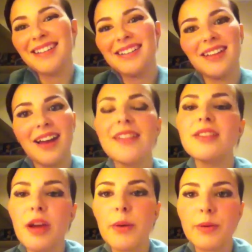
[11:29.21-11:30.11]
I know
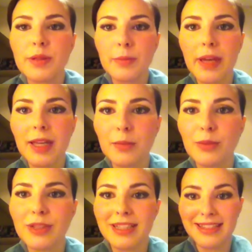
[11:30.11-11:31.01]
I wasn't making much
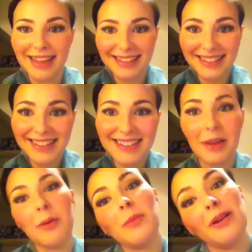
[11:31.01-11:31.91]
sense, so
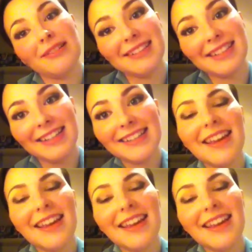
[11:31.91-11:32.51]
apologies.